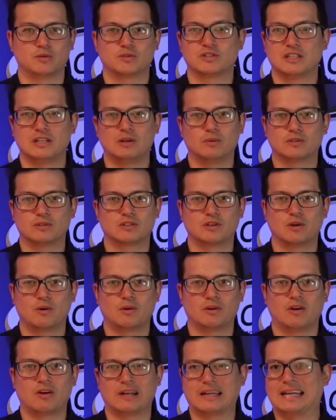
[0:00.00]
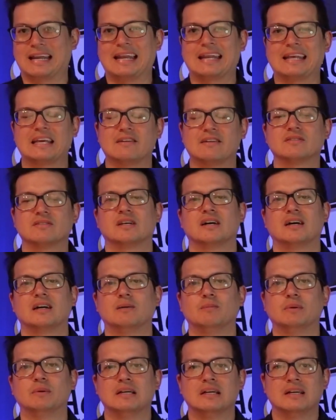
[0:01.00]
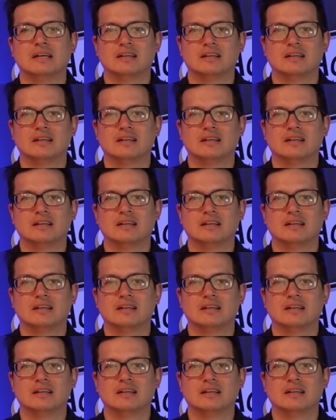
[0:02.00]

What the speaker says: see what's going on at any given time.